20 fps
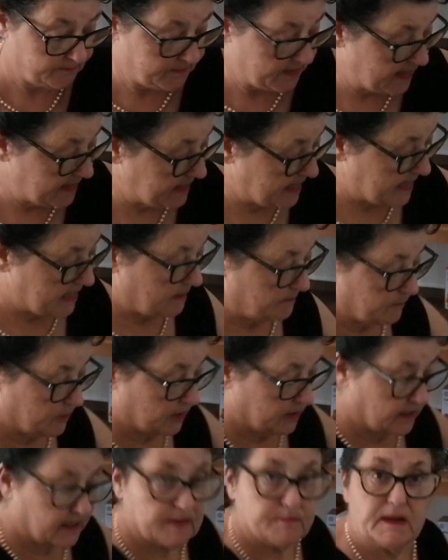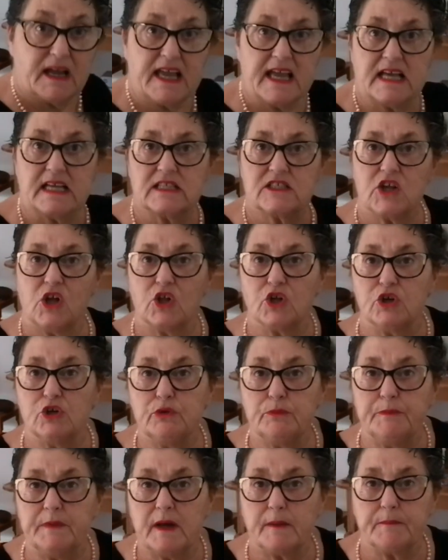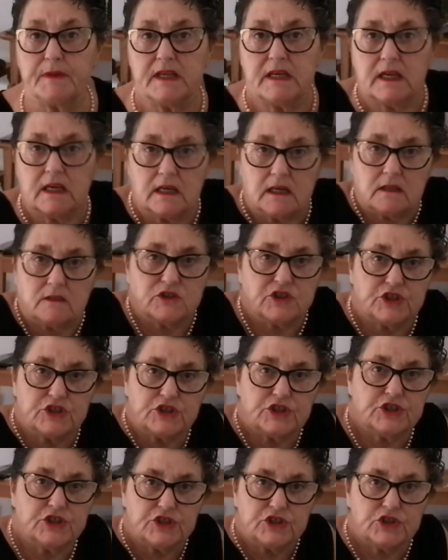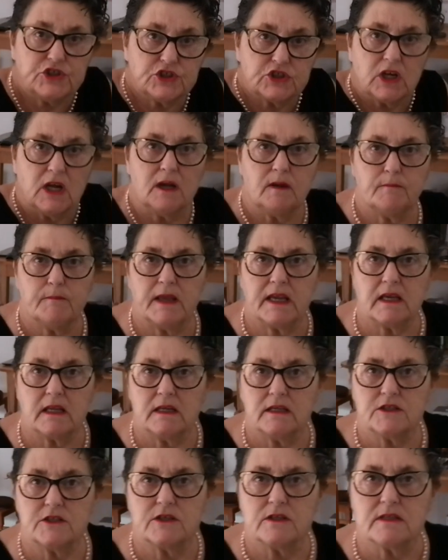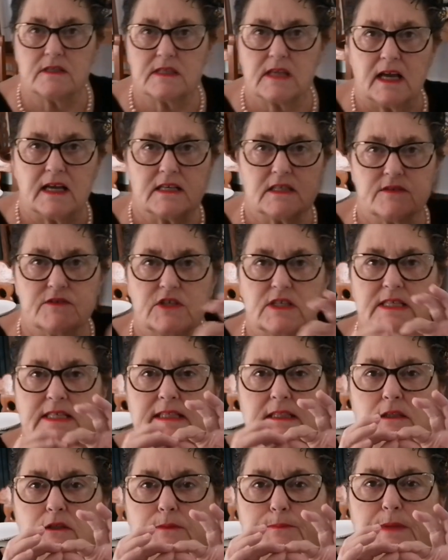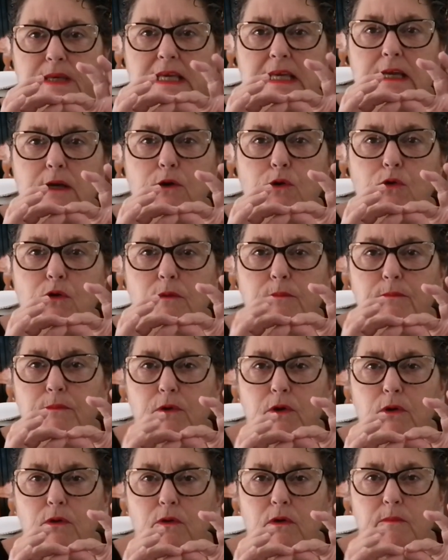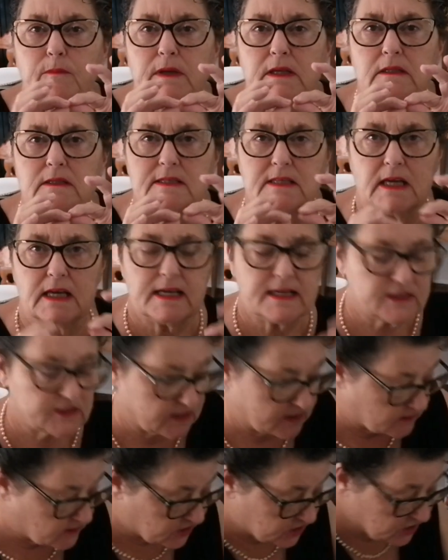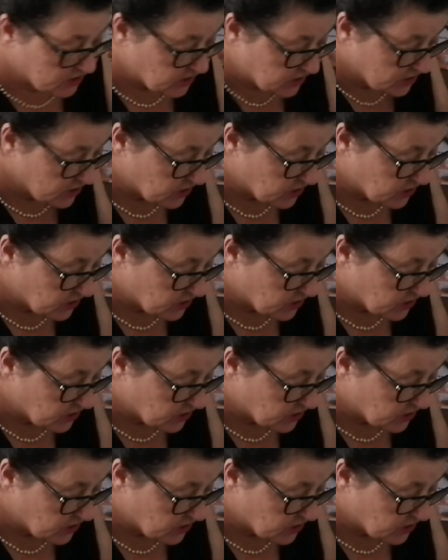And then I'm gonna get my hands all gooped up in here, make it into the size of just little pea cornmeal size, just